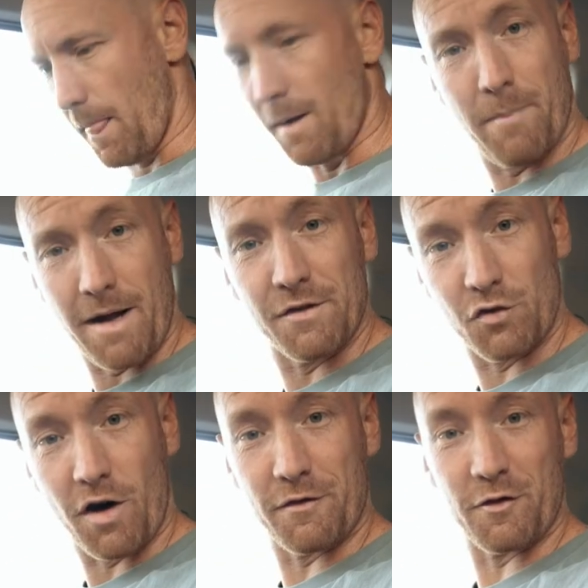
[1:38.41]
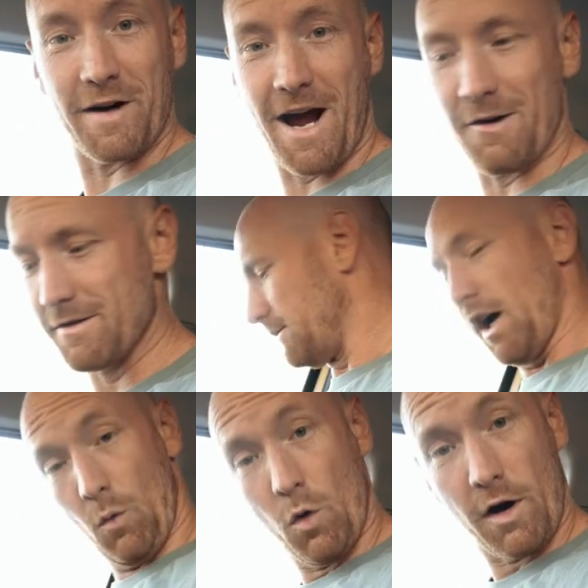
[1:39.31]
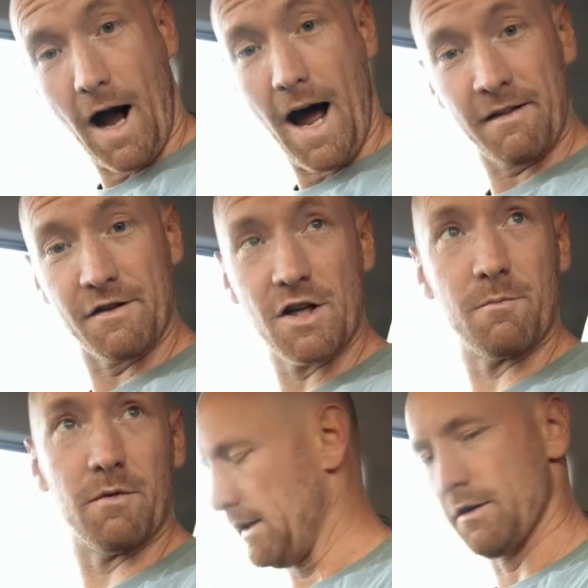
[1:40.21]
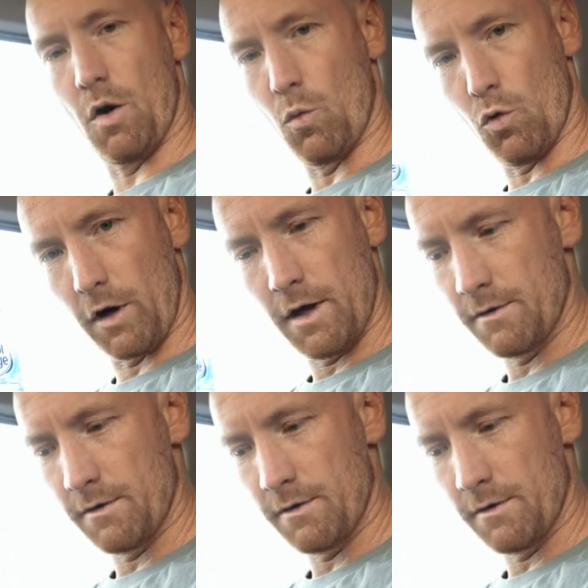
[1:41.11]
I'm about to drive 3 hours. I work hard in the gym. Got water.